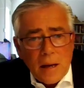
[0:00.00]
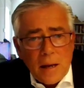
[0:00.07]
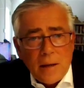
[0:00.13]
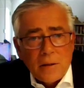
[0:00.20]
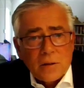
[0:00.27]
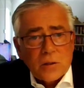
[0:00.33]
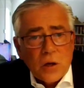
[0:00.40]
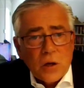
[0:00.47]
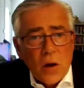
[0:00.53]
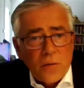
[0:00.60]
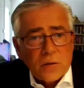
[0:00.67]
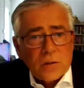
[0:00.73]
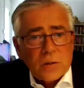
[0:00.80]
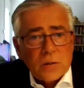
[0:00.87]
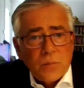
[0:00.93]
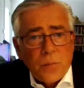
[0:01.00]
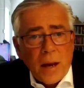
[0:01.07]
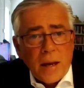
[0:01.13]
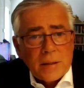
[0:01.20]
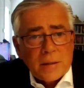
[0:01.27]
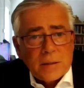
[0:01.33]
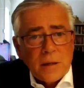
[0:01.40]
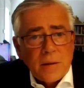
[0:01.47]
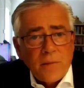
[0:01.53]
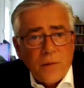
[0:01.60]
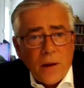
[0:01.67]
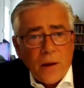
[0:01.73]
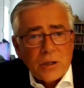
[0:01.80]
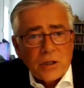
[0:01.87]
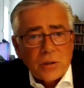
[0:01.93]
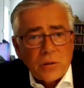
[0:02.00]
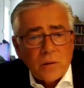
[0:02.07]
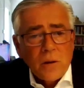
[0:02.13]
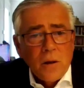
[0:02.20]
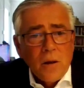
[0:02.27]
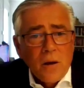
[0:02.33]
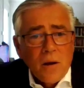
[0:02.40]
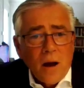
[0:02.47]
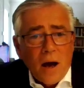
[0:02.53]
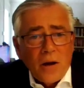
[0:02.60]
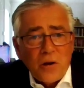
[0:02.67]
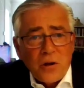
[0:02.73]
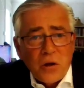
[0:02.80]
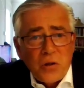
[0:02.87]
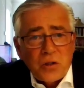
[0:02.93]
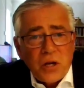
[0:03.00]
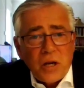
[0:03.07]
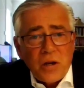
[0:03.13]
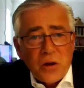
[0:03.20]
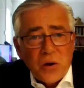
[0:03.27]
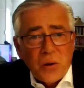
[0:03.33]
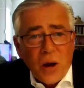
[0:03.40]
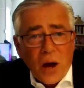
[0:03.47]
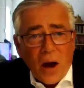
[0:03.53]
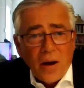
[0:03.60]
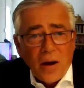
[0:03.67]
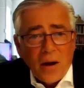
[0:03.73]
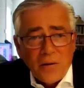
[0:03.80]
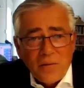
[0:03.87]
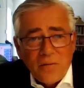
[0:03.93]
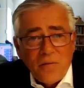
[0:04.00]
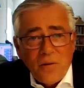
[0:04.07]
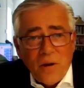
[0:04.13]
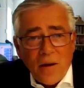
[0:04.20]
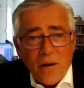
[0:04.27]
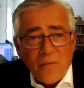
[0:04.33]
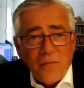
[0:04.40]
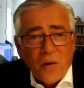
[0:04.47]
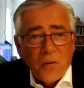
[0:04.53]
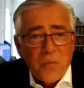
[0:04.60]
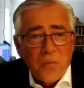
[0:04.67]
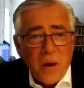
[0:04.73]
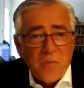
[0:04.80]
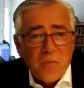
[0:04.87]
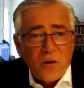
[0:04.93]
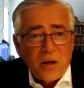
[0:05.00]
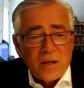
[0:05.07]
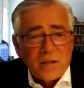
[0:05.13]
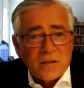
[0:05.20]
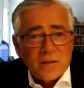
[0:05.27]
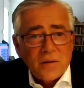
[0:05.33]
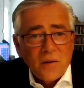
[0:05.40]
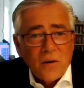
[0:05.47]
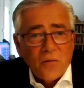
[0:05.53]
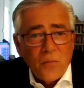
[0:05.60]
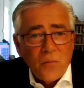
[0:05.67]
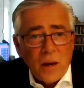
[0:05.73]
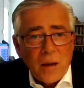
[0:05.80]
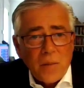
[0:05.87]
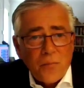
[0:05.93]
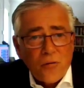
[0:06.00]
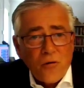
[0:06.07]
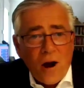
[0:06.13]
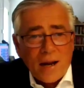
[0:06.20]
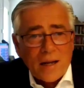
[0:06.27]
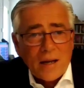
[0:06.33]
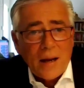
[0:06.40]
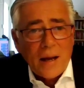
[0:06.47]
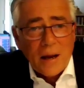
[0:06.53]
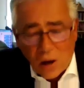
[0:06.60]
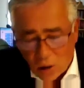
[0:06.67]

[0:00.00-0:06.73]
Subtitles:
in service-based inflation. Eugene, you and I have fond memories of me prattling